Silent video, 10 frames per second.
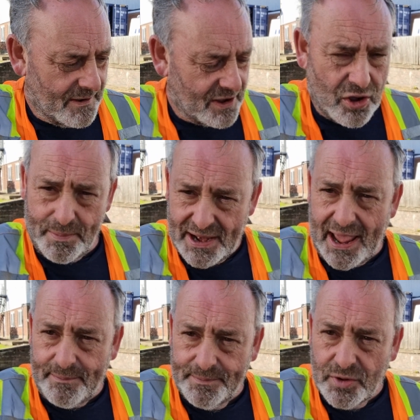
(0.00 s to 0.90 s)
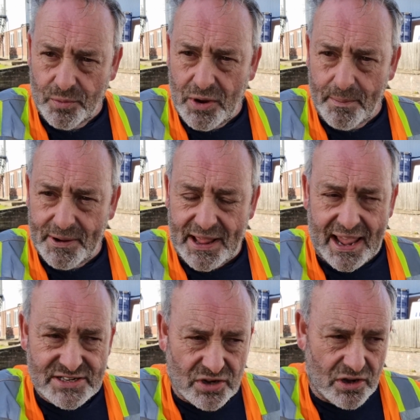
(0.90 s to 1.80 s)
could be that. Could well be that.
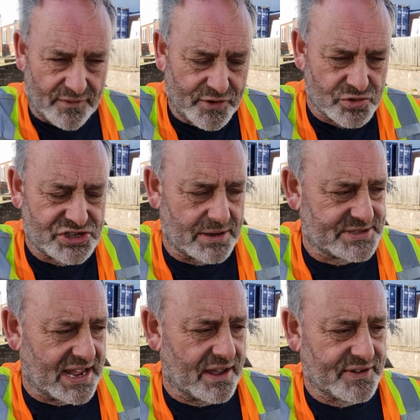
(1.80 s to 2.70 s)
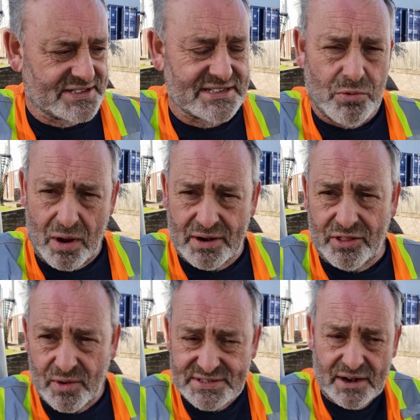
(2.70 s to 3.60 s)
It's got like a few chips out of it. So what I'm going to
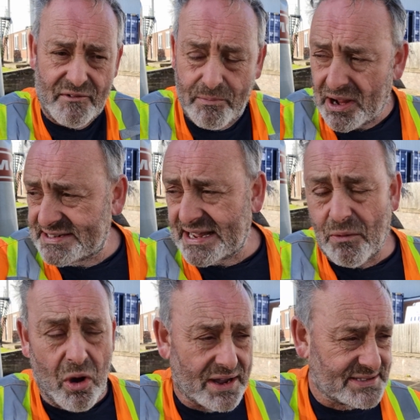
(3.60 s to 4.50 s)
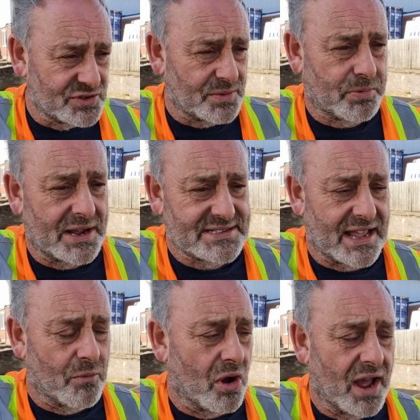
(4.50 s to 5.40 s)
do is I'm going to replace that wire. So he's replaced
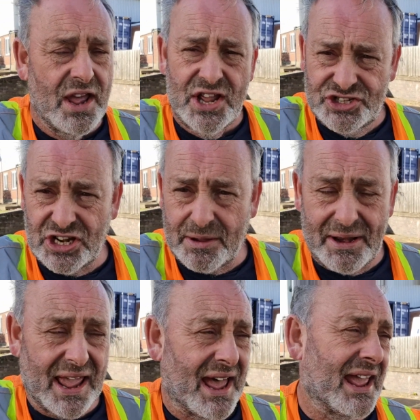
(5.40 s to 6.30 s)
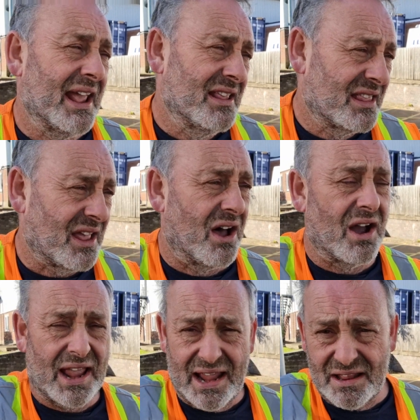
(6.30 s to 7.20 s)
that wire. Took him an hour in the
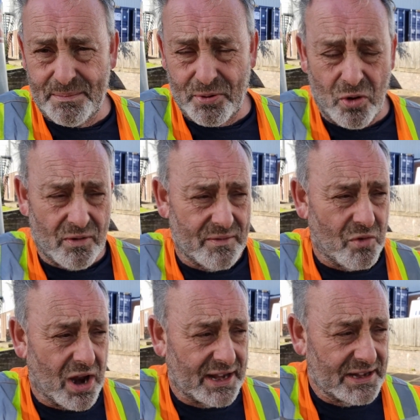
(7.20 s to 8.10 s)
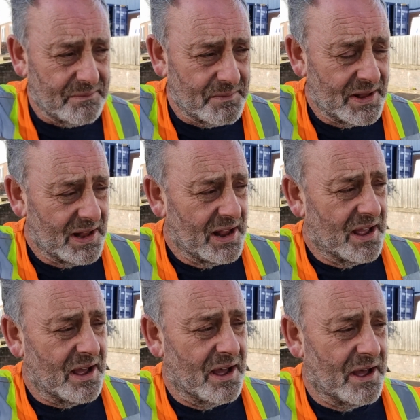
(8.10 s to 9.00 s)
dark, in the pouring rain.
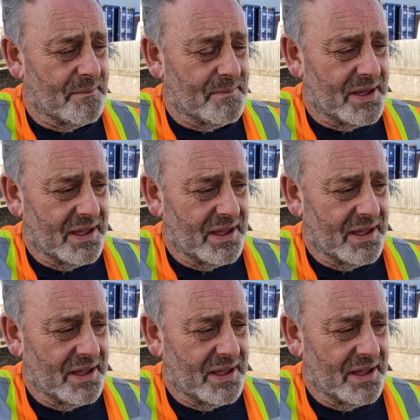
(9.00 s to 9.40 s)
And